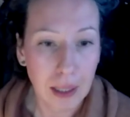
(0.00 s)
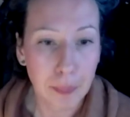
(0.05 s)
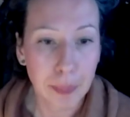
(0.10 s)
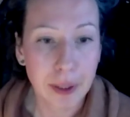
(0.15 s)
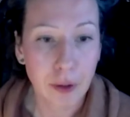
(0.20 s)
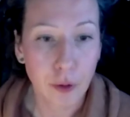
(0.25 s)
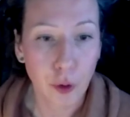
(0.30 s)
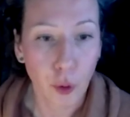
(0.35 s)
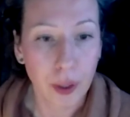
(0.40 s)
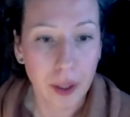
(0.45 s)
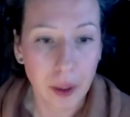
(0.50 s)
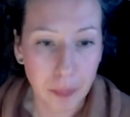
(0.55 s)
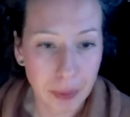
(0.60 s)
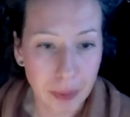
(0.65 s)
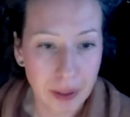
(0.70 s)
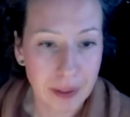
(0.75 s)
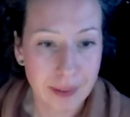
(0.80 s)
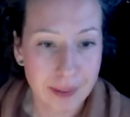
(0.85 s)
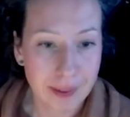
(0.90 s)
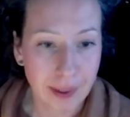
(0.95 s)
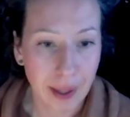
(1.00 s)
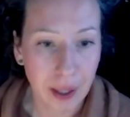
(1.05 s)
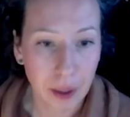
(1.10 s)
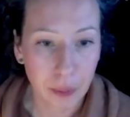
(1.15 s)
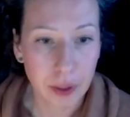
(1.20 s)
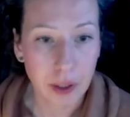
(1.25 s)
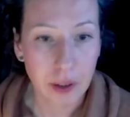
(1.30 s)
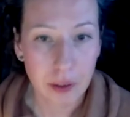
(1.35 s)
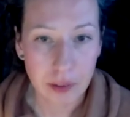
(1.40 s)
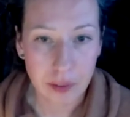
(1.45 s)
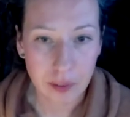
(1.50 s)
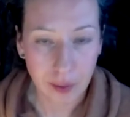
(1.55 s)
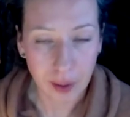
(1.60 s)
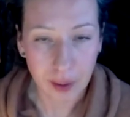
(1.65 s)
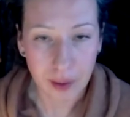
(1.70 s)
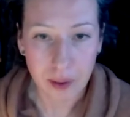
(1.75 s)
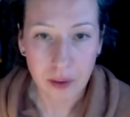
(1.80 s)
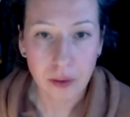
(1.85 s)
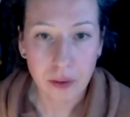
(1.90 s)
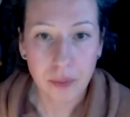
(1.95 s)
a bit annoying, but it's how it is,
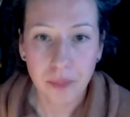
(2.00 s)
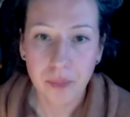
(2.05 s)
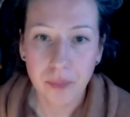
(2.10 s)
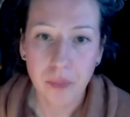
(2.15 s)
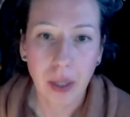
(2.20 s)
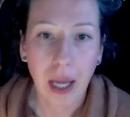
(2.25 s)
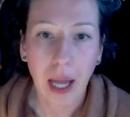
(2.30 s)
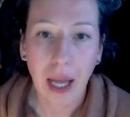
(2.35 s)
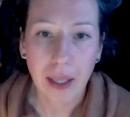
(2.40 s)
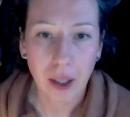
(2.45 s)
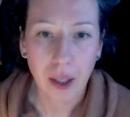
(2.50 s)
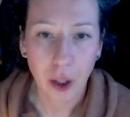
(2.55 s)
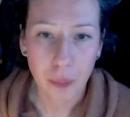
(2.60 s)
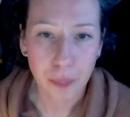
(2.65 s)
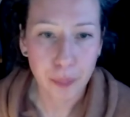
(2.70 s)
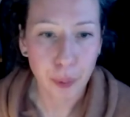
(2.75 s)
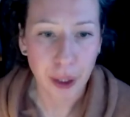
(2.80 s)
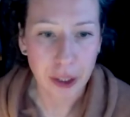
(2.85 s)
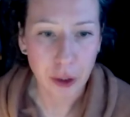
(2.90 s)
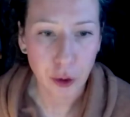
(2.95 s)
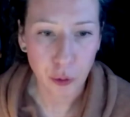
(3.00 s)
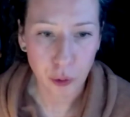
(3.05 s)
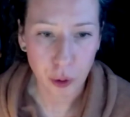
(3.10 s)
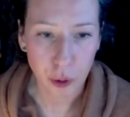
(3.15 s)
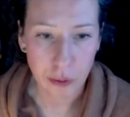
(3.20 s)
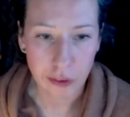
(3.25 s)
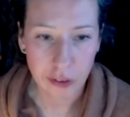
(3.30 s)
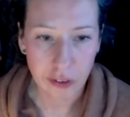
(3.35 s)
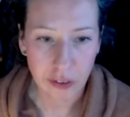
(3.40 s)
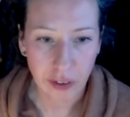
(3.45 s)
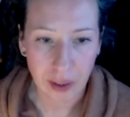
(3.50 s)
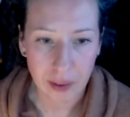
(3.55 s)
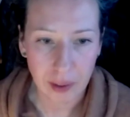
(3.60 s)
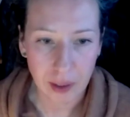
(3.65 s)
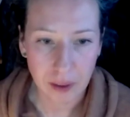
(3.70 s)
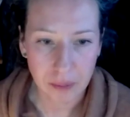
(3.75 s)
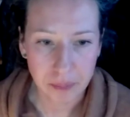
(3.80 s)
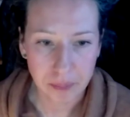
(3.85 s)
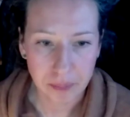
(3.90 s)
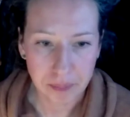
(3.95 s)
and can't break the rules, sadly.
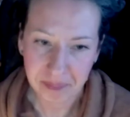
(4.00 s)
